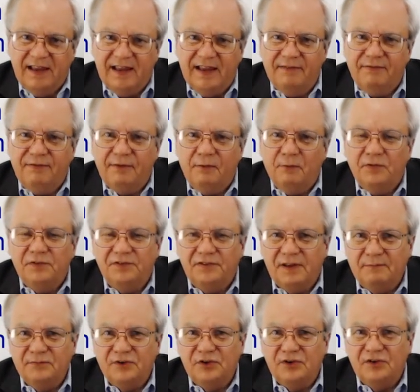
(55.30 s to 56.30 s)
if it was
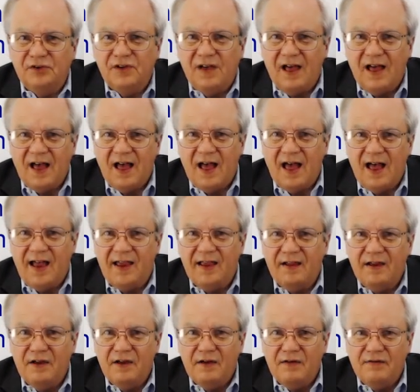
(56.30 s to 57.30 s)
subject to
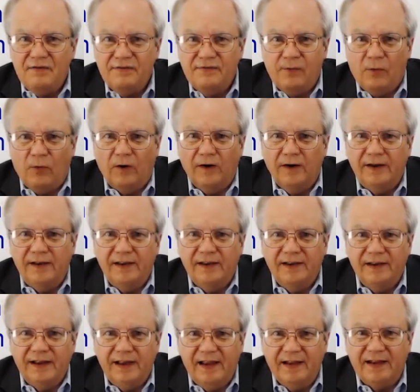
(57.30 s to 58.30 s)
high foreign
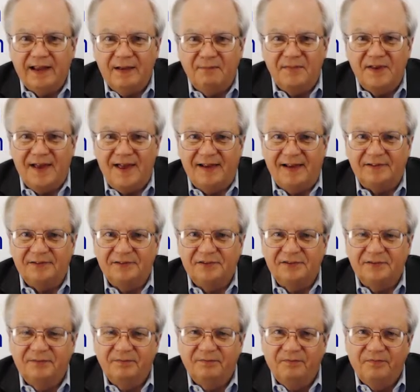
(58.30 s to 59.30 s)
income tax.
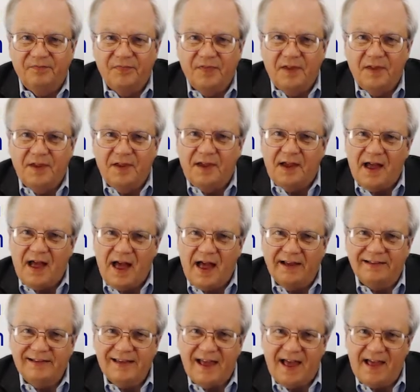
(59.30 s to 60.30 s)

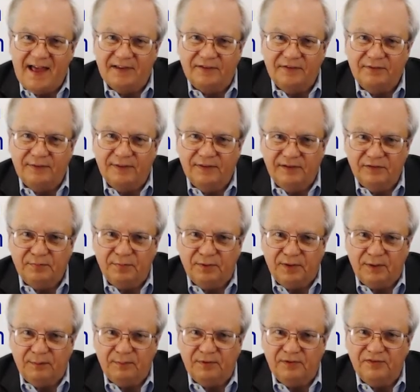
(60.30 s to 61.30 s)
High tax for this
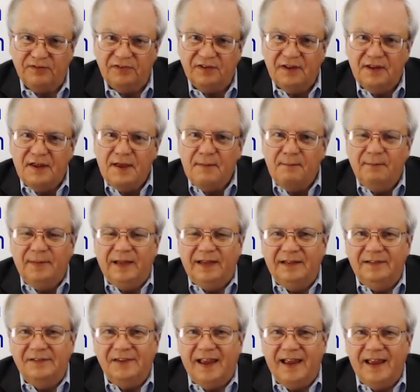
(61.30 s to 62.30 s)
purpose
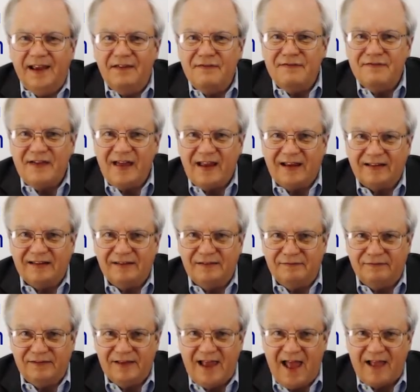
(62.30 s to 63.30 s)
means an
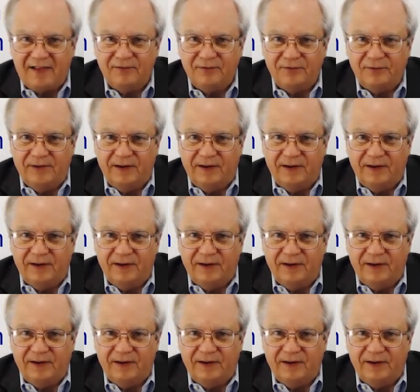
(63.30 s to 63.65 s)
effective tax